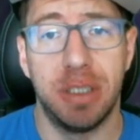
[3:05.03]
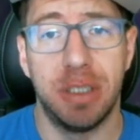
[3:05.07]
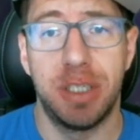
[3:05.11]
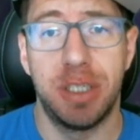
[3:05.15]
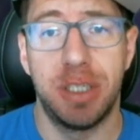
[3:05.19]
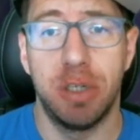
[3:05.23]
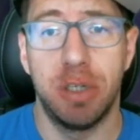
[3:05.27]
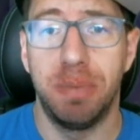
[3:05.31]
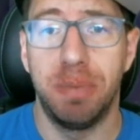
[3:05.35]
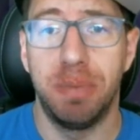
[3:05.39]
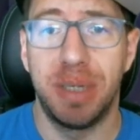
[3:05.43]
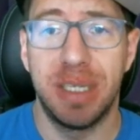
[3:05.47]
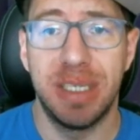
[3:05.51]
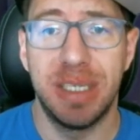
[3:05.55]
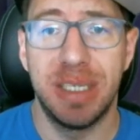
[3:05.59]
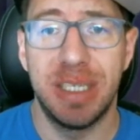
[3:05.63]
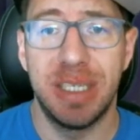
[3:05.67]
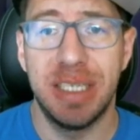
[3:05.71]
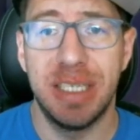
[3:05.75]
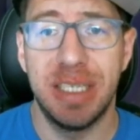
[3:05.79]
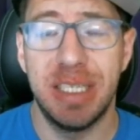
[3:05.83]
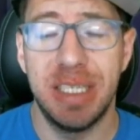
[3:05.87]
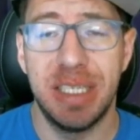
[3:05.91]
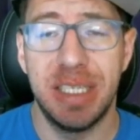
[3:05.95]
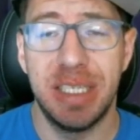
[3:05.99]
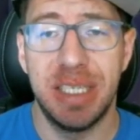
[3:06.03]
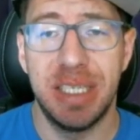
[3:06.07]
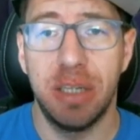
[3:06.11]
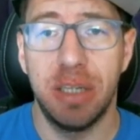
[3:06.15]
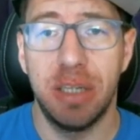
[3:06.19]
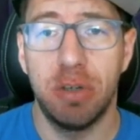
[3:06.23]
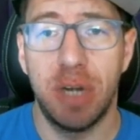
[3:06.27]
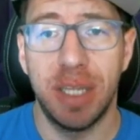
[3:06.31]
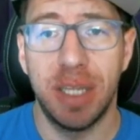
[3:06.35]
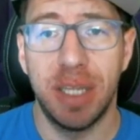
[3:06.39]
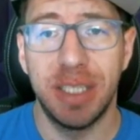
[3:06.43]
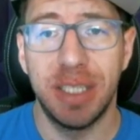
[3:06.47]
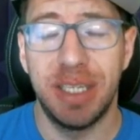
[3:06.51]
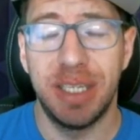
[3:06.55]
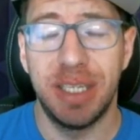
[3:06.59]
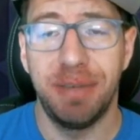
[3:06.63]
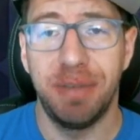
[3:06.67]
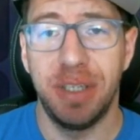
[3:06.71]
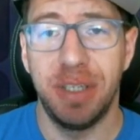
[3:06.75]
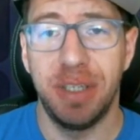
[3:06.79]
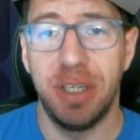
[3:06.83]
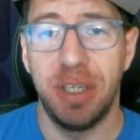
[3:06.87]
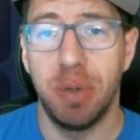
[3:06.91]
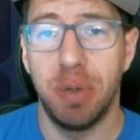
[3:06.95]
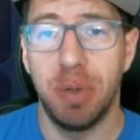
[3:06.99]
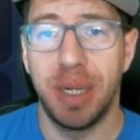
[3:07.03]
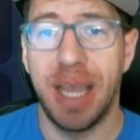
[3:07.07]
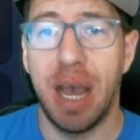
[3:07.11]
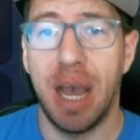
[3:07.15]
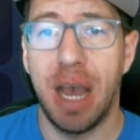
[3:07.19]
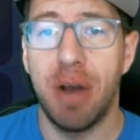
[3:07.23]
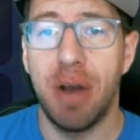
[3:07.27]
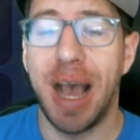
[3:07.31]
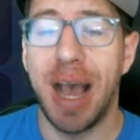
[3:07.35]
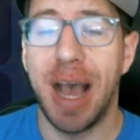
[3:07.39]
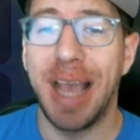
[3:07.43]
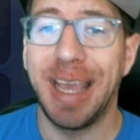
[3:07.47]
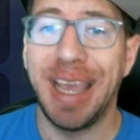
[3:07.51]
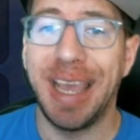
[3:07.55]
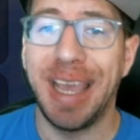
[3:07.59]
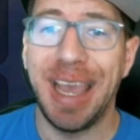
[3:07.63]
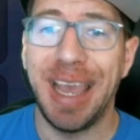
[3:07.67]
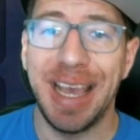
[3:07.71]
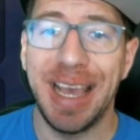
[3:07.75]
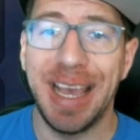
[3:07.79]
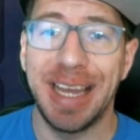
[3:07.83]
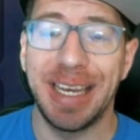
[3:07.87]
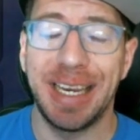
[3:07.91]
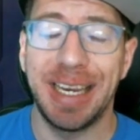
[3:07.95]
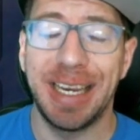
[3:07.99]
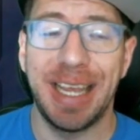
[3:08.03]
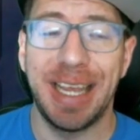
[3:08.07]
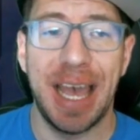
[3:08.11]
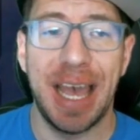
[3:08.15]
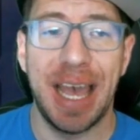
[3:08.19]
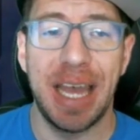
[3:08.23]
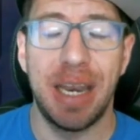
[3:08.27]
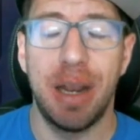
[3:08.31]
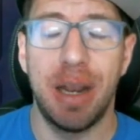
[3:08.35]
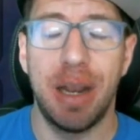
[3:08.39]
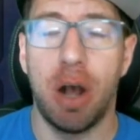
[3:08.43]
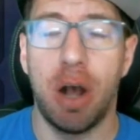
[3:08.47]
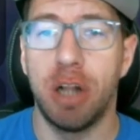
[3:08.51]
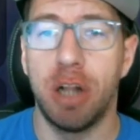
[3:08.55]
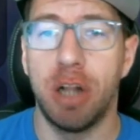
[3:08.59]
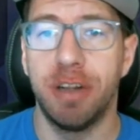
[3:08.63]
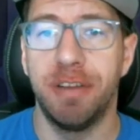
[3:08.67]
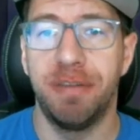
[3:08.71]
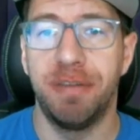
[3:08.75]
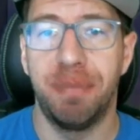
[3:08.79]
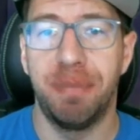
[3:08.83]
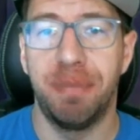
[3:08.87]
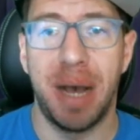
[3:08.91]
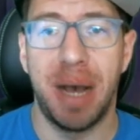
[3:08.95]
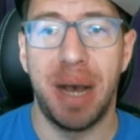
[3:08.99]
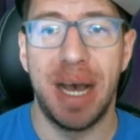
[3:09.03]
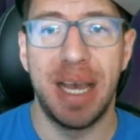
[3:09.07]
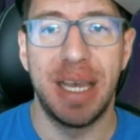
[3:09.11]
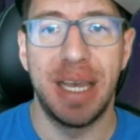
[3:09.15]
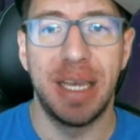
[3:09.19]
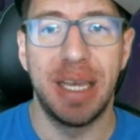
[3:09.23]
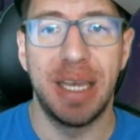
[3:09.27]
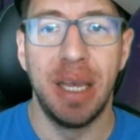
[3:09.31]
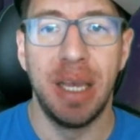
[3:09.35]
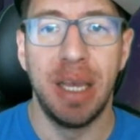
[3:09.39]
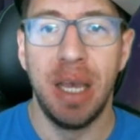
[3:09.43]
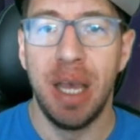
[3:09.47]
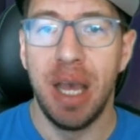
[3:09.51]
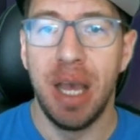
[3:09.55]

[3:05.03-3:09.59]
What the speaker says: So because this is still a relatively new account, I can't get all of my